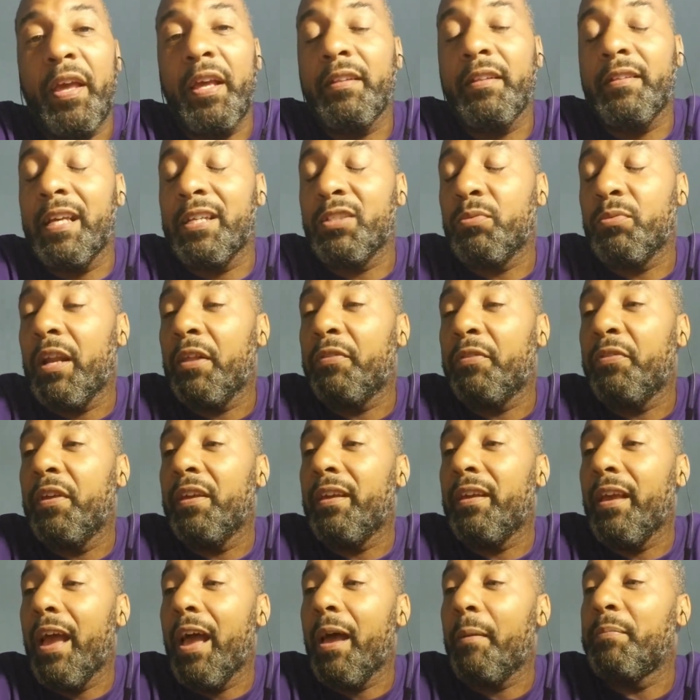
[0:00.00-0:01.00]
That's what I
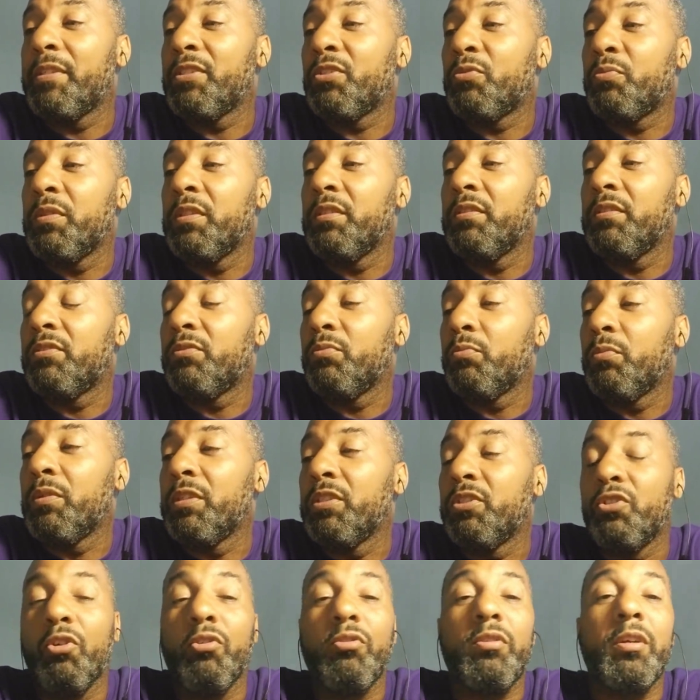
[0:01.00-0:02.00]
think happens with
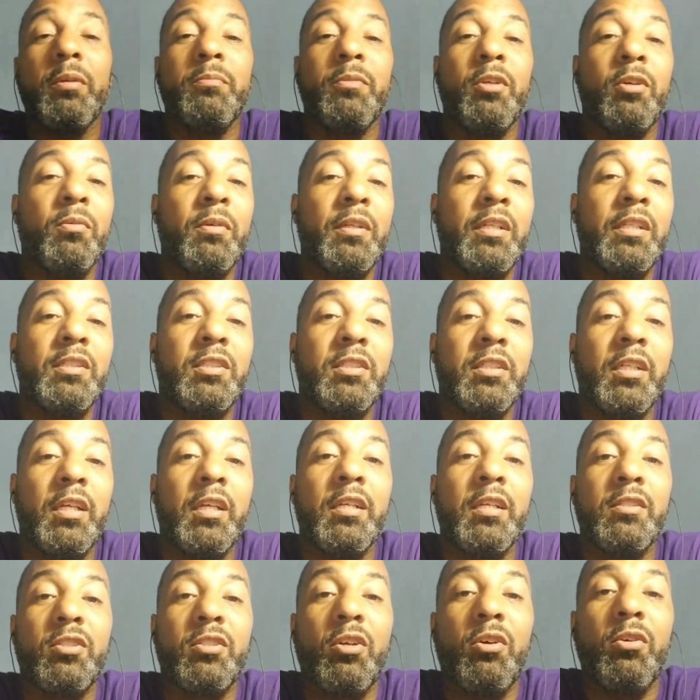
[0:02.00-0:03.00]
Joakim Noah this
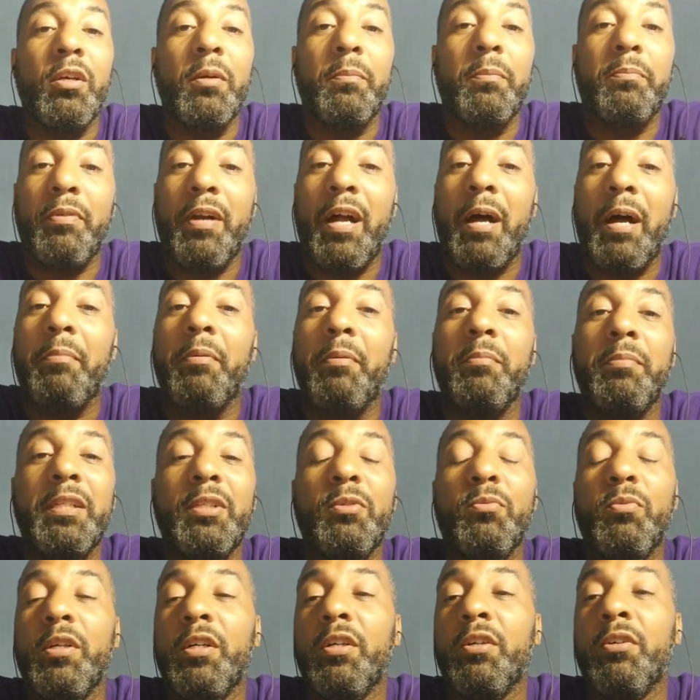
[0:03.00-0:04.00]
year. So he
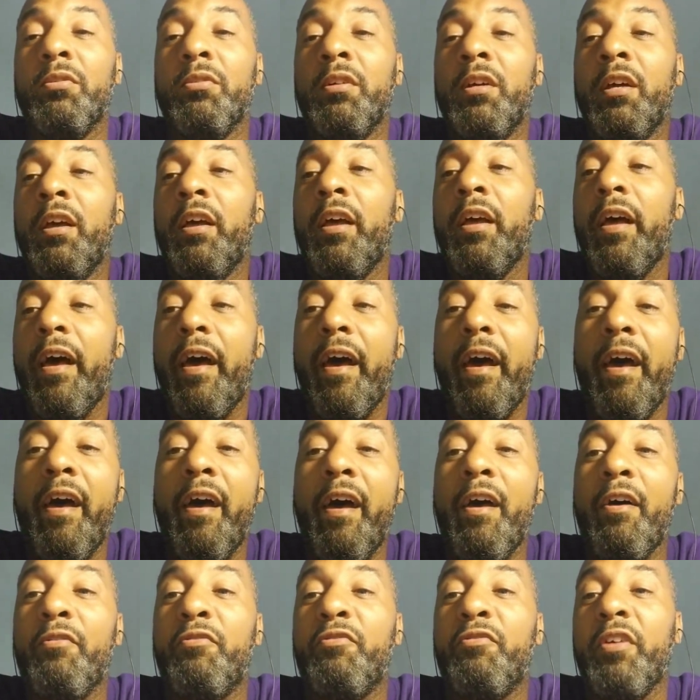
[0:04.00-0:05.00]
probably will
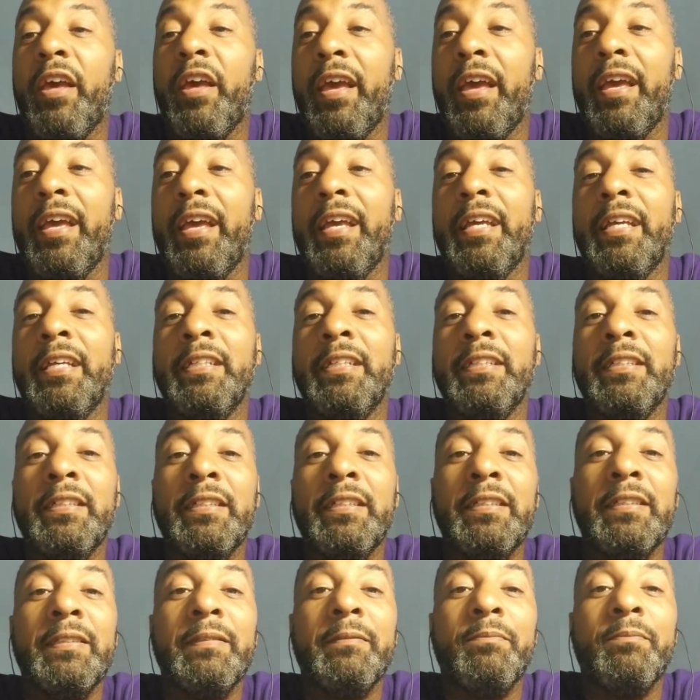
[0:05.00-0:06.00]

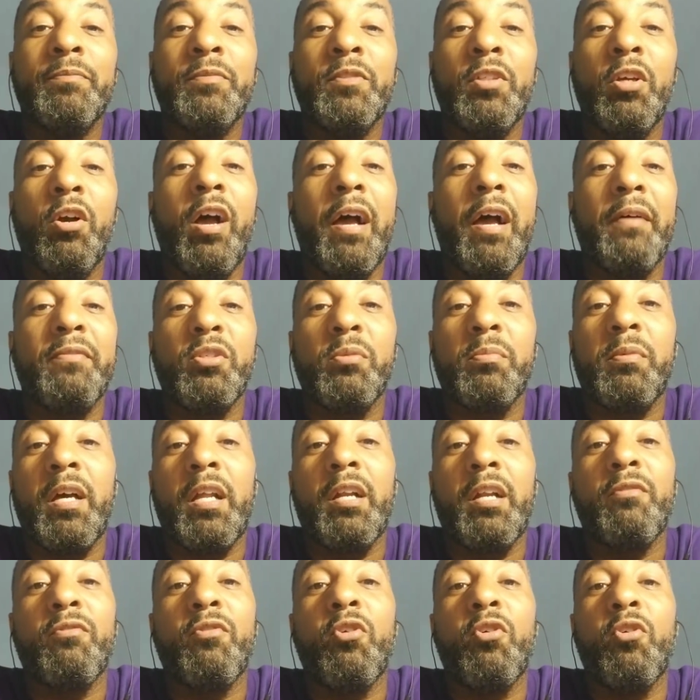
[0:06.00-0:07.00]
he'll have some
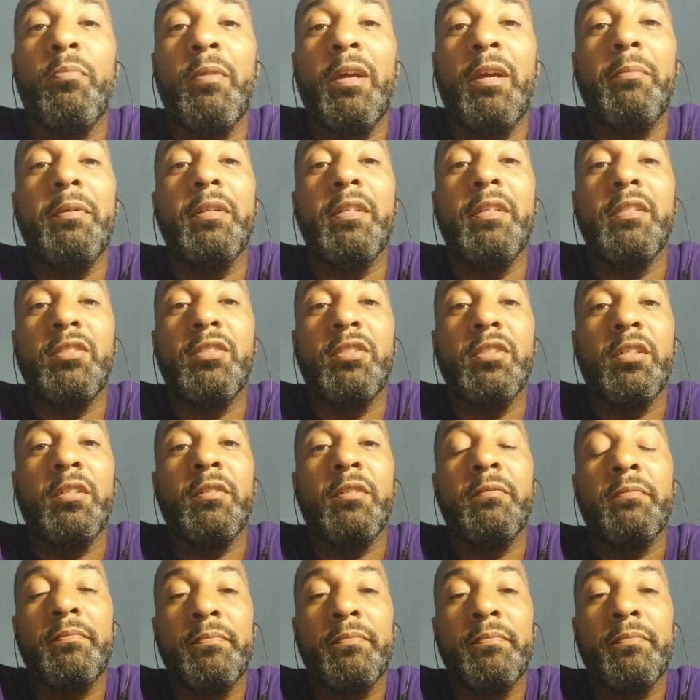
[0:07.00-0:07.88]
kind of role maybe this year.